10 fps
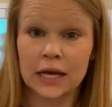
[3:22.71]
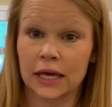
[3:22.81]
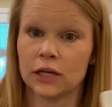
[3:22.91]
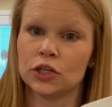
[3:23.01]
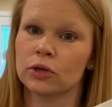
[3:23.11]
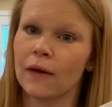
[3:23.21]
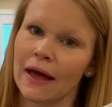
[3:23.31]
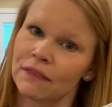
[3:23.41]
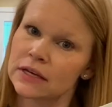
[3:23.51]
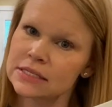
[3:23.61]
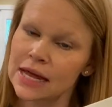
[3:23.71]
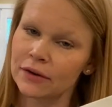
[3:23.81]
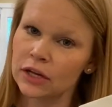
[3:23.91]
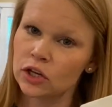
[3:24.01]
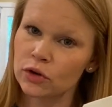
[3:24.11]
Can you write this
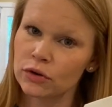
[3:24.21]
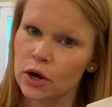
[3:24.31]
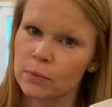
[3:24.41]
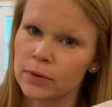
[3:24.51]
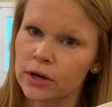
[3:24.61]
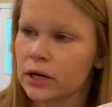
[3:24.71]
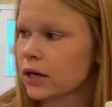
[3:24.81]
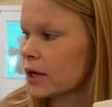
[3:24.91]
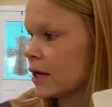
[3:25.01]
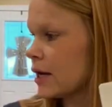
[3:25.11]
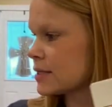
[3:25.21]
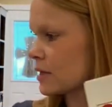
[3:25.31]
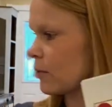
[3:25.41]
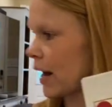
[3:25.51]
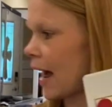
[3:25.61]
down in your notebook?
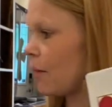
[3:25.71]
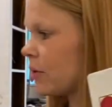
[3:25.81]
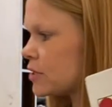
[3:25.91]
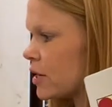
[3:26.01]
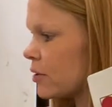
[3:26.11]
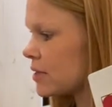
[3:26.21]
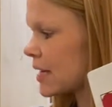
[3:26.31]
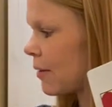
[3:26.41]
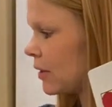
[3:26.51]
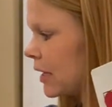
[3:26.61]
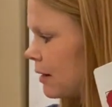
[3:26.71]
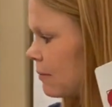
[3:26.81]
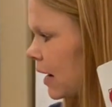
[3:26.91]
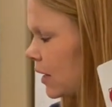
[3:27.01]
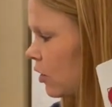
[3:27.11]
So what I would do is I would get
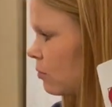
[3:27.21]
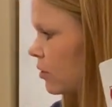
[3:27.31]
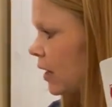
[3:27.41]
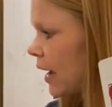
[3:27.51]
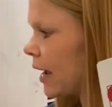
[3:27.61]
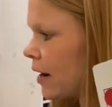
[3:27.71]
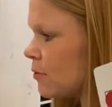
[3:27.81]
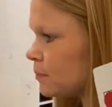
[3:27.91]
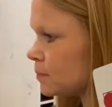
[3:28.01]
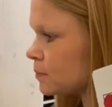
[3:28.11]
my notebook out,